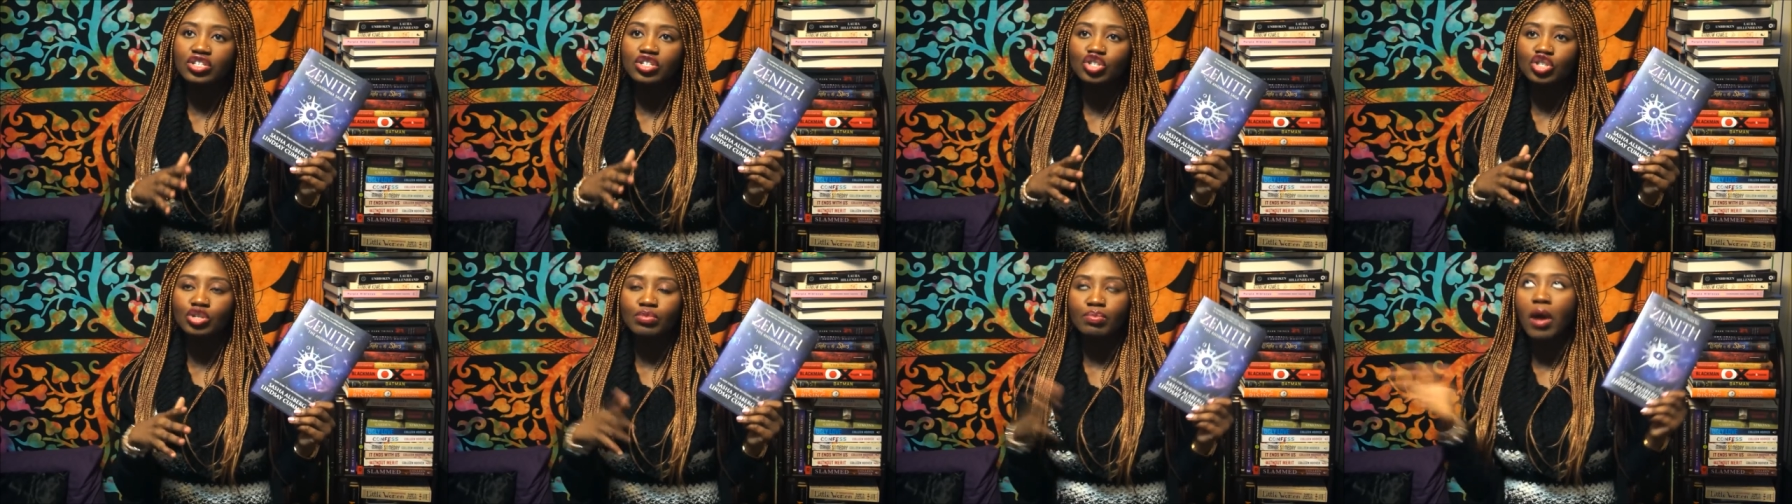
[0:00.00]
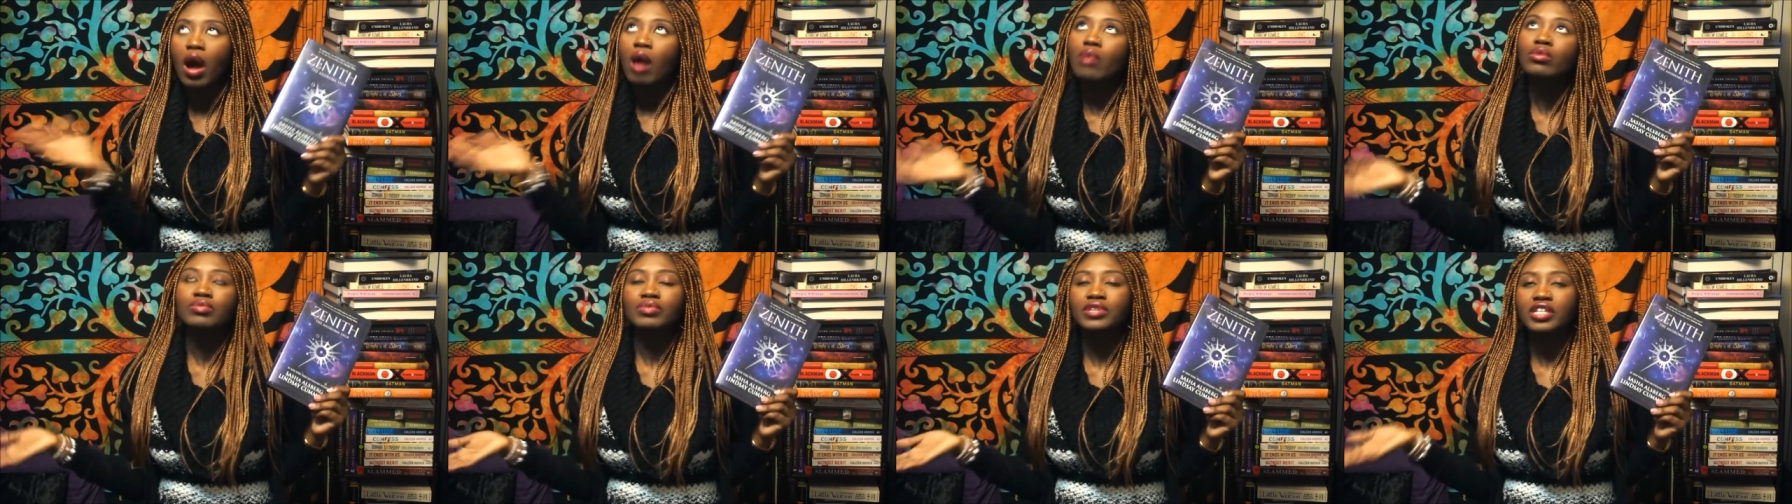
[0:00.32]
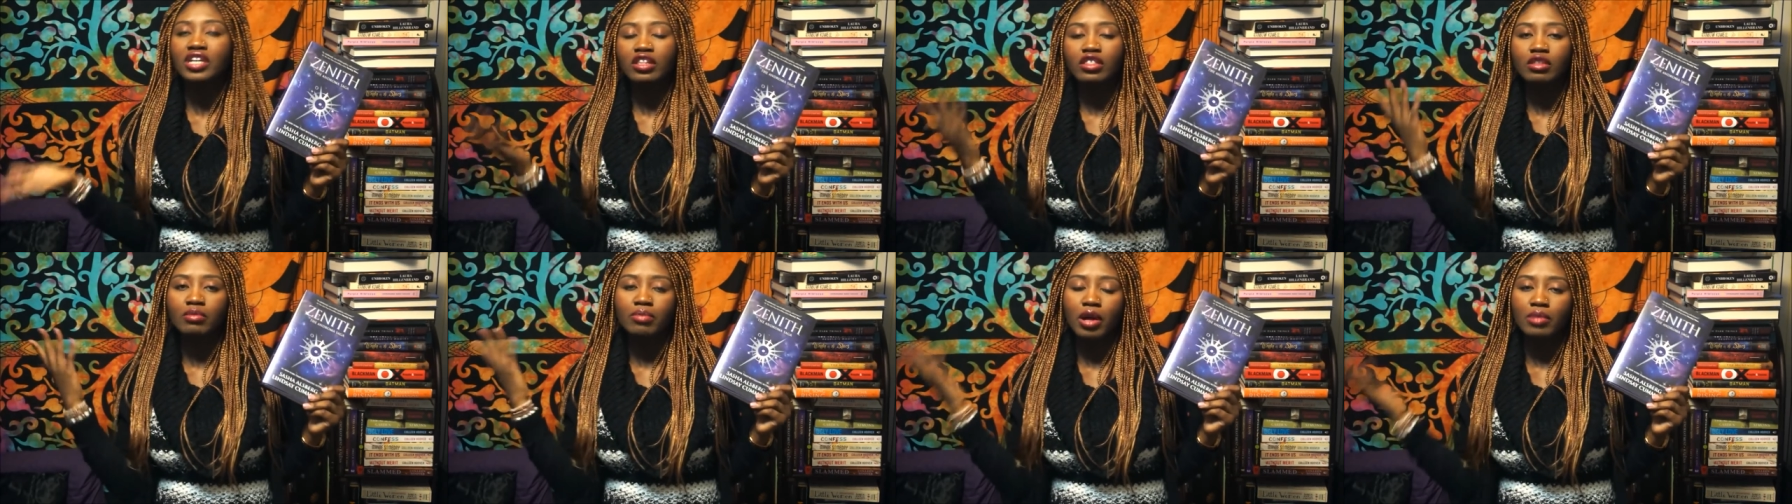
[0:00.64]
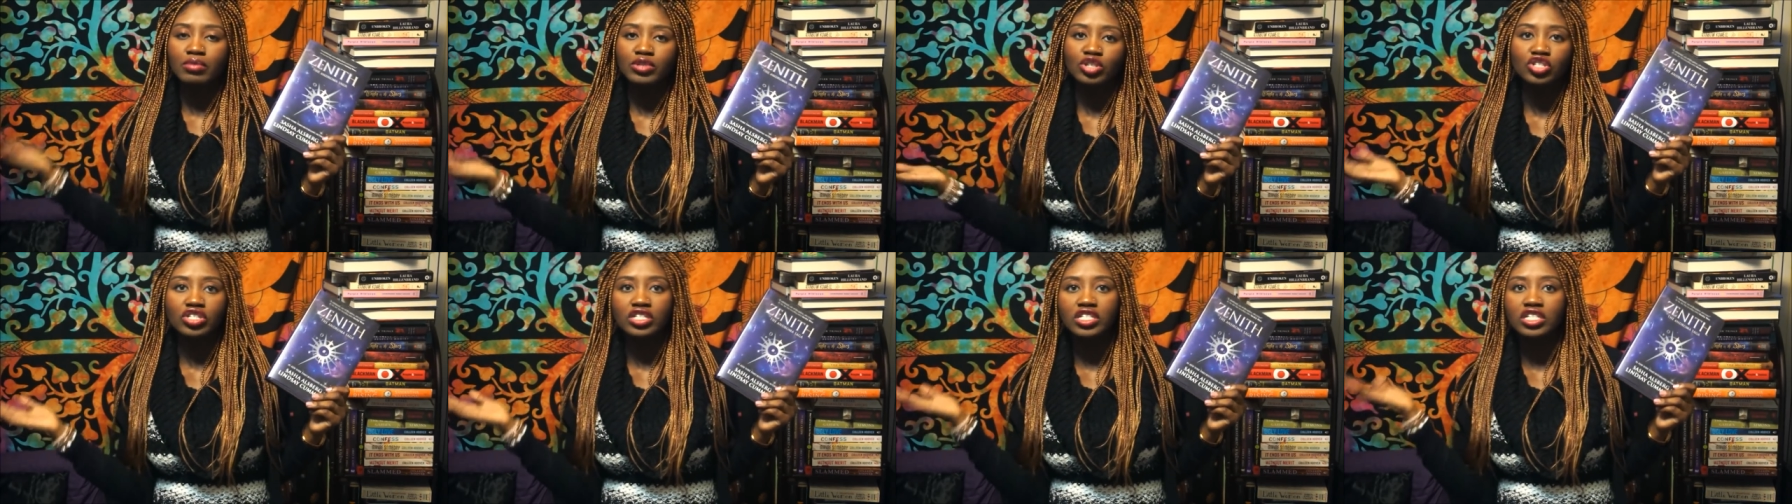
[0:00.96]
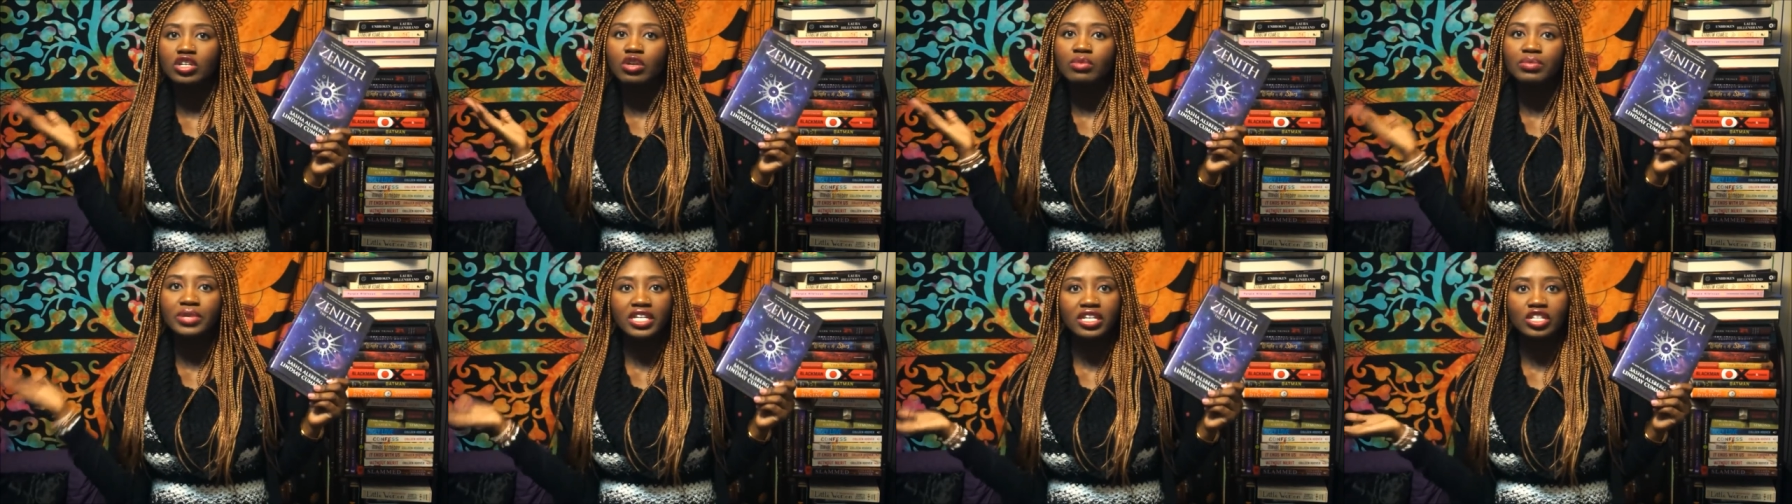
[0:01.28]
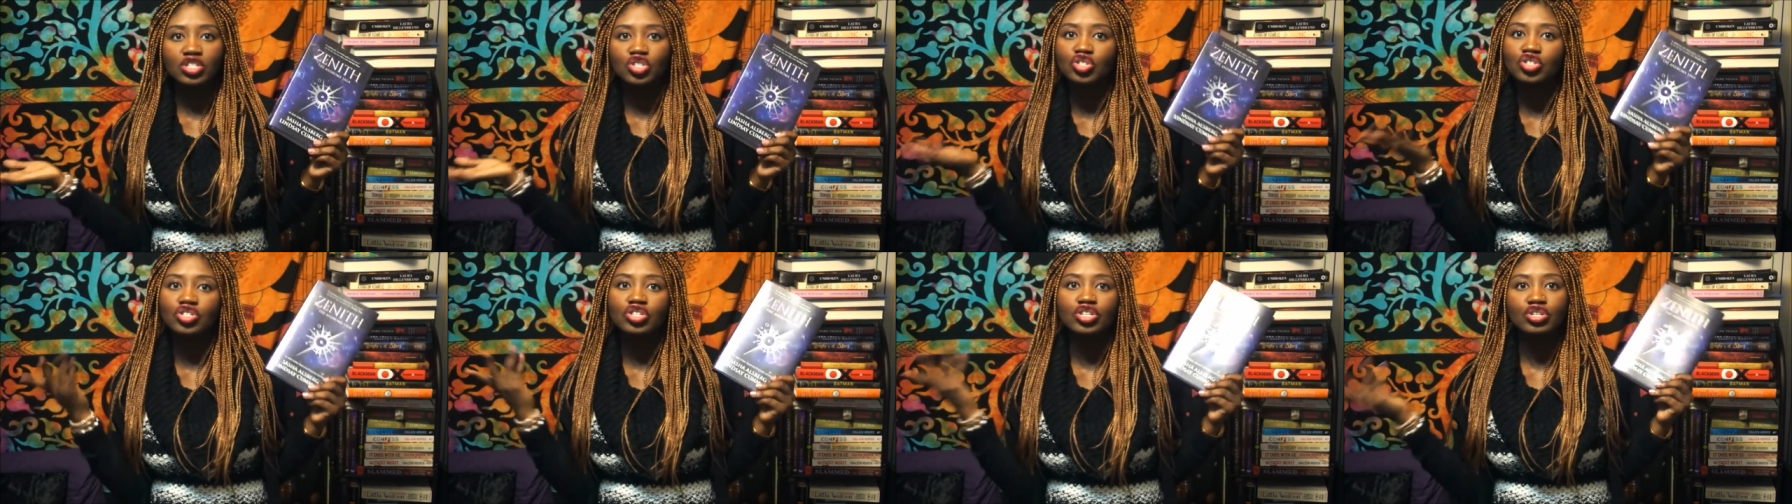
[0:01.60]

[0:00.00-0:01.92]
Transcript: she probably got the publishing deal because she's